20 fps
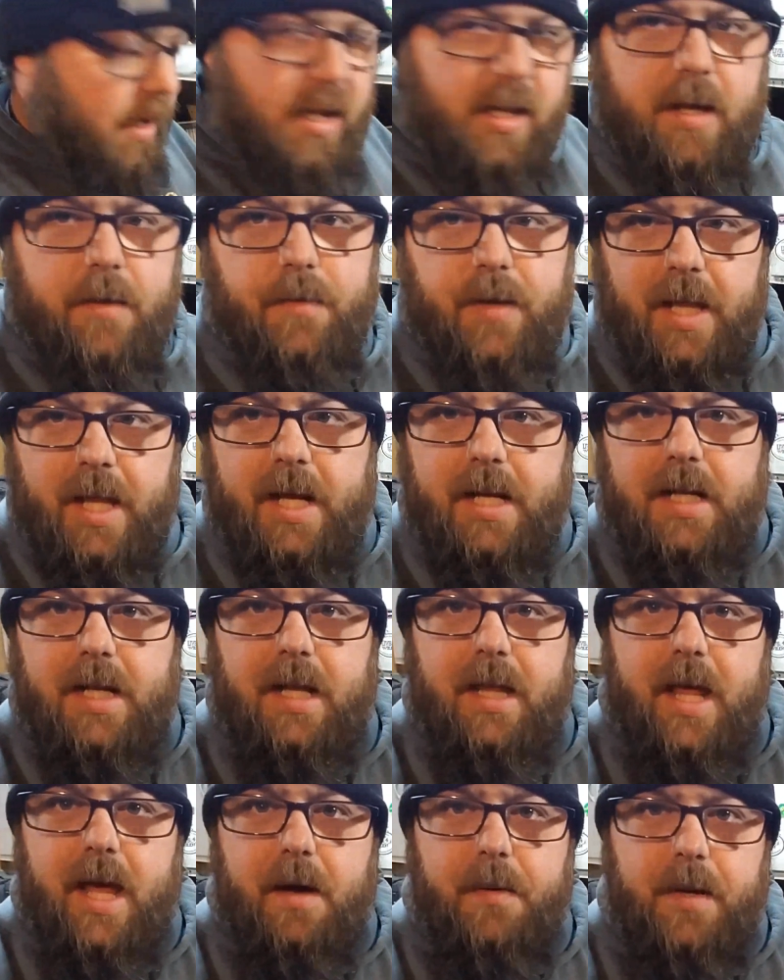I'll leave a link
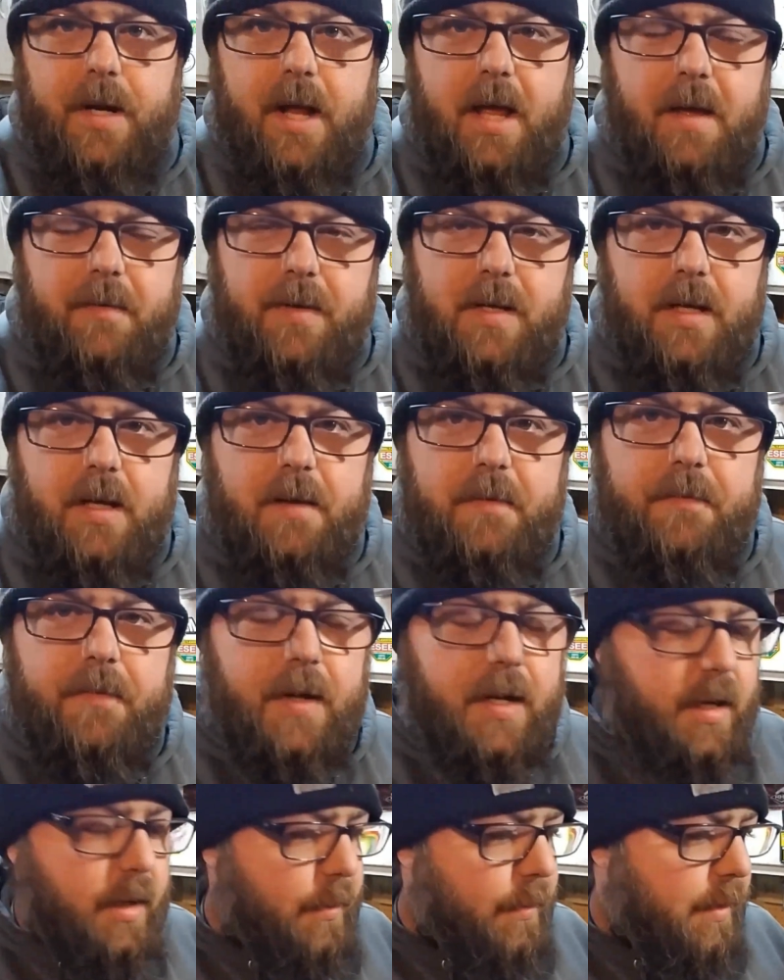to that one. I haven't done a
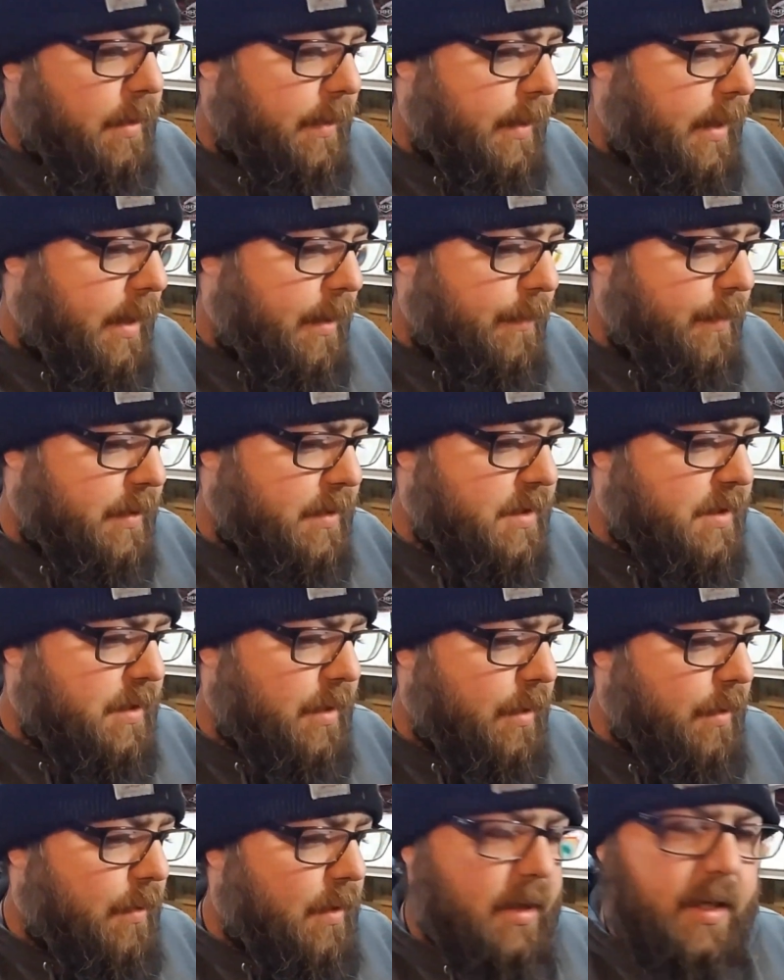video on that one,
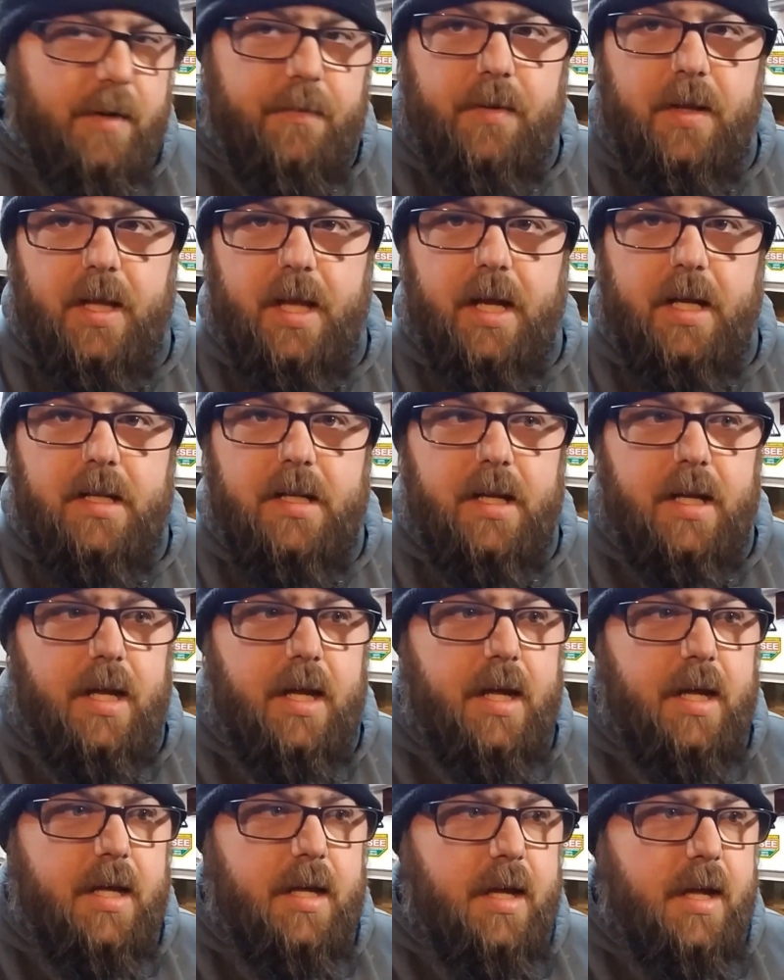so I'll leave a link to
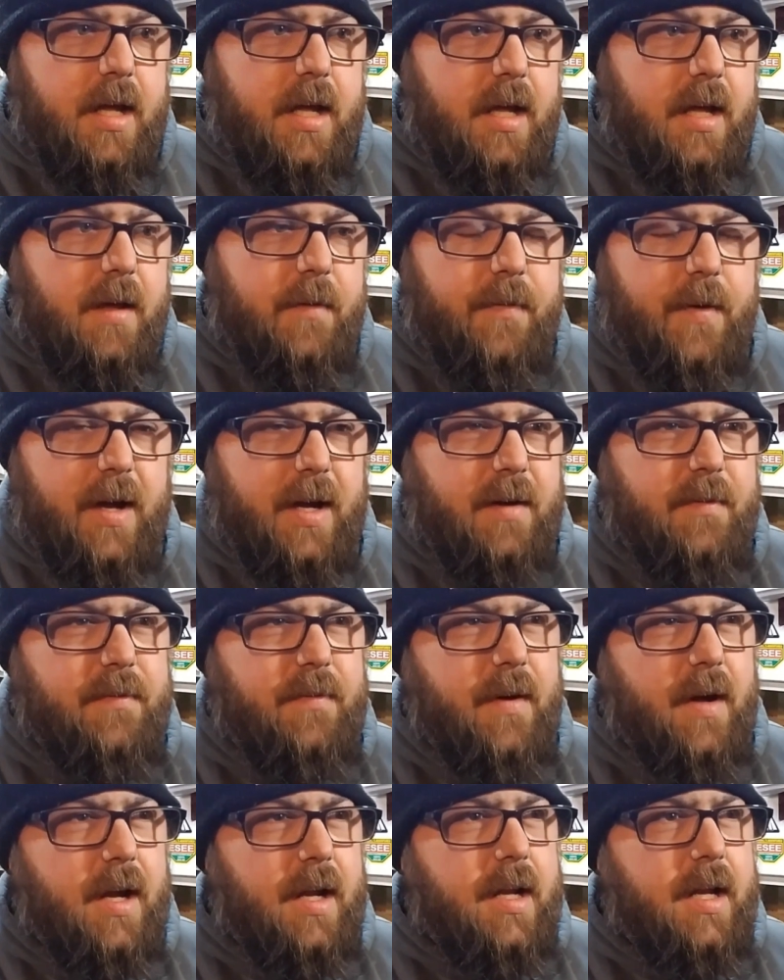it if I can
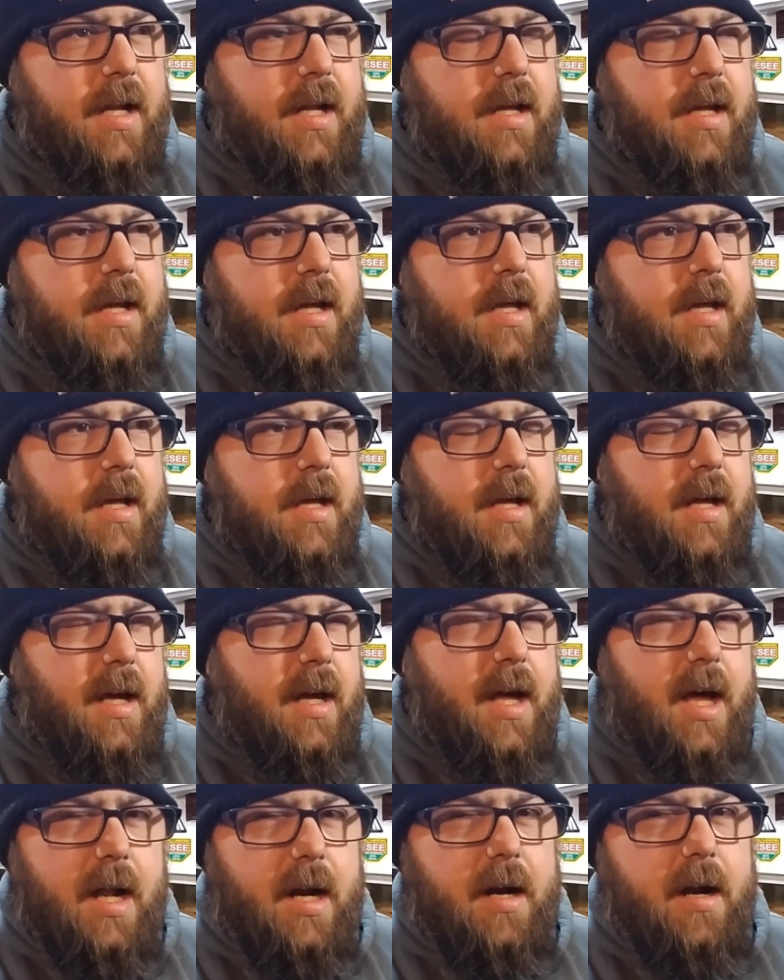find it.
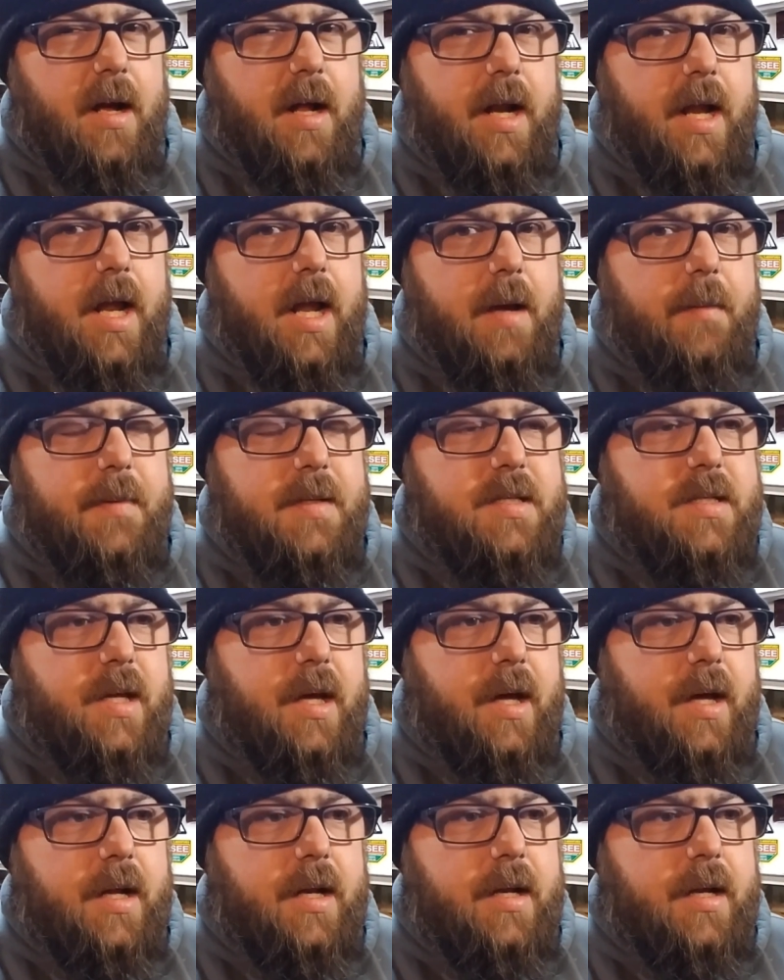I got it on
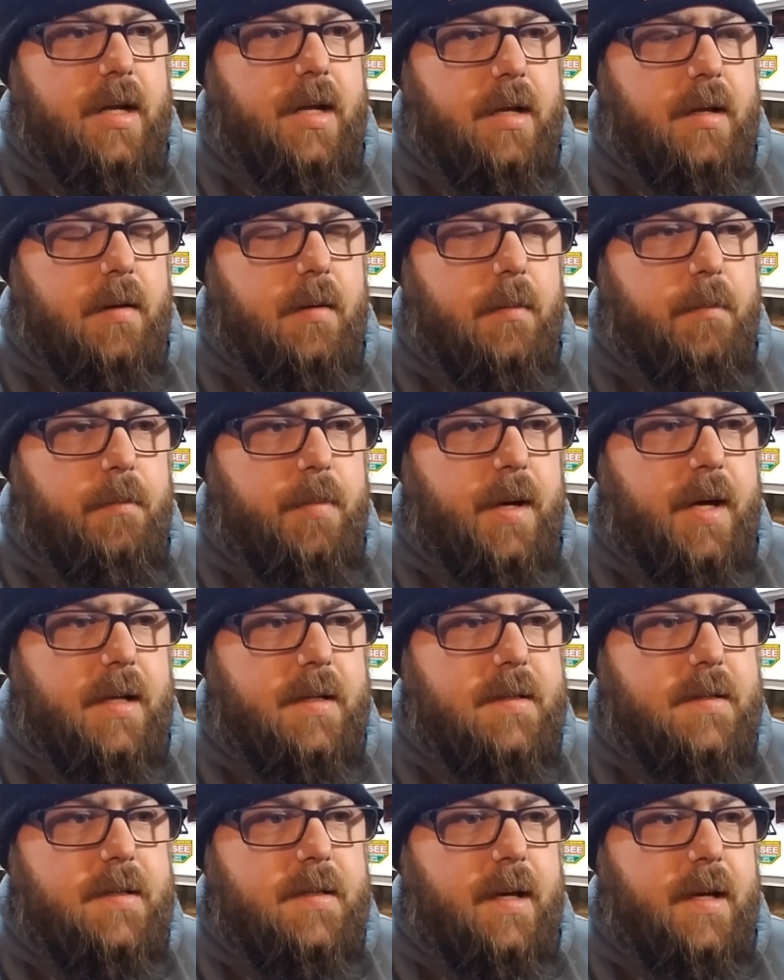Amazon,
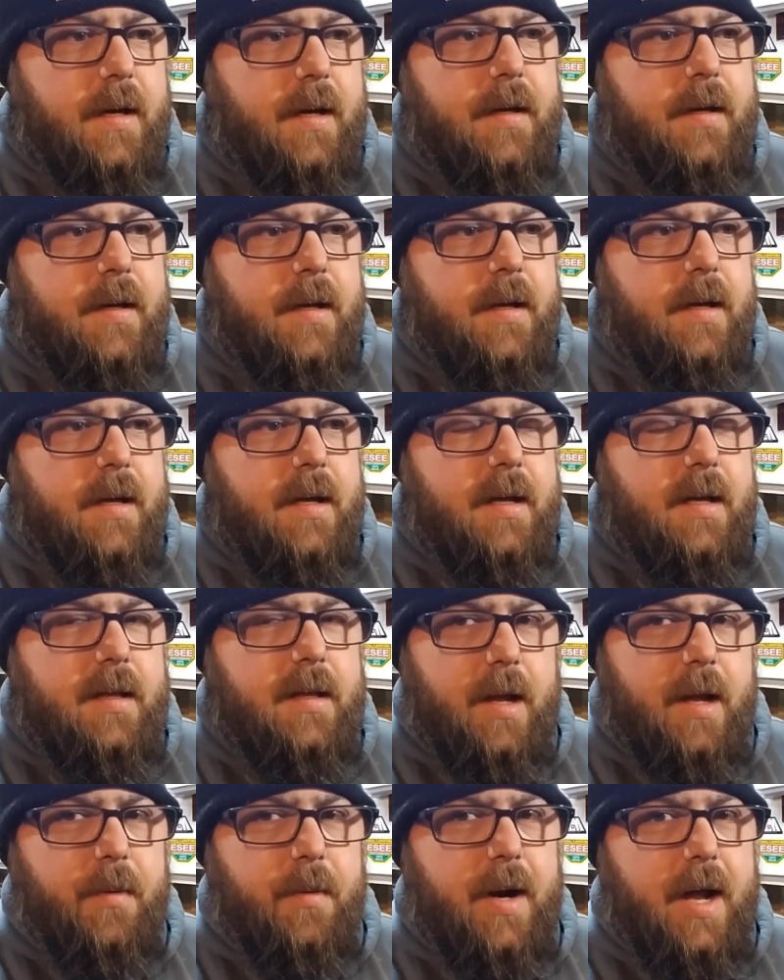but
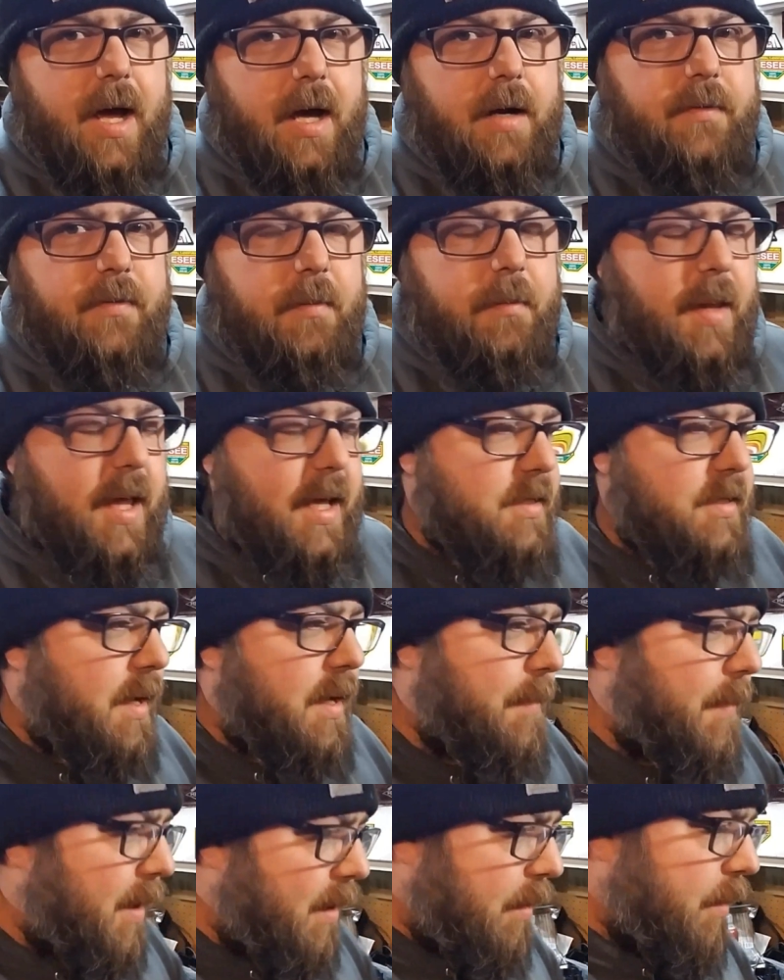they were out of them last
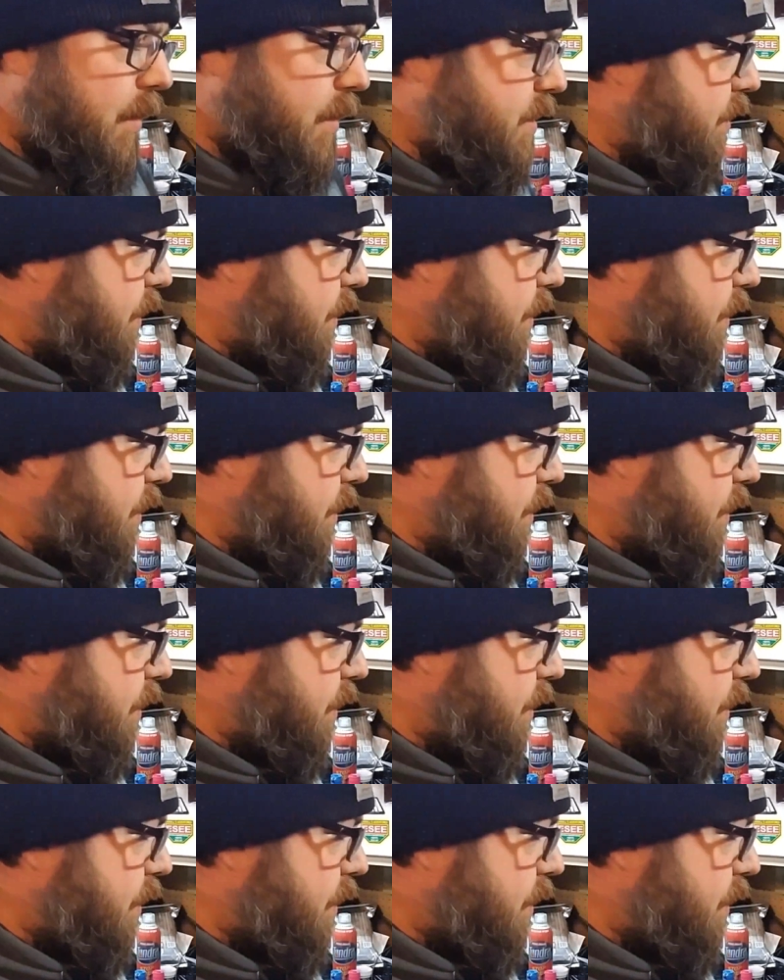time I looked.